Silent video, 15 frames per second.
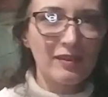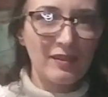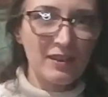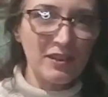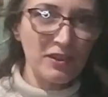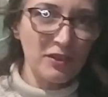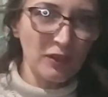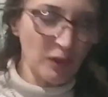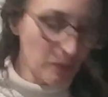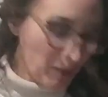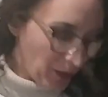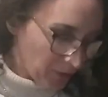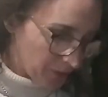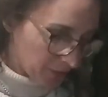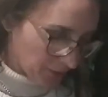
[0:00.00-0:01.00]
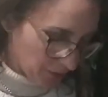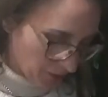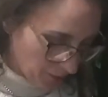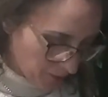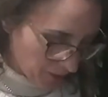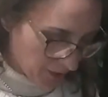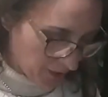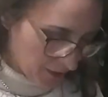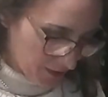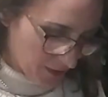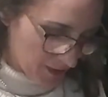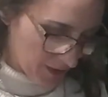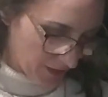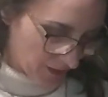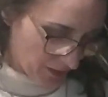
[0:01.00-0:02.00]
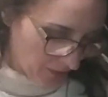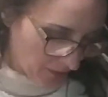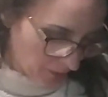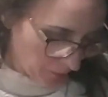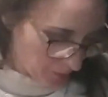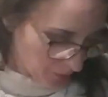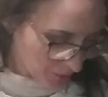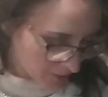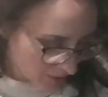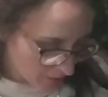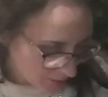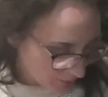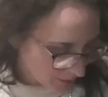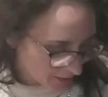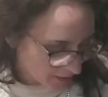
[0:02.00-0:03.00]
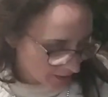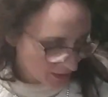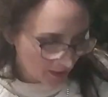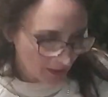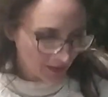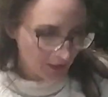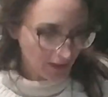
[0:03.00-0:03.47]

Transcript: This took about 30 minutes, but they're ready.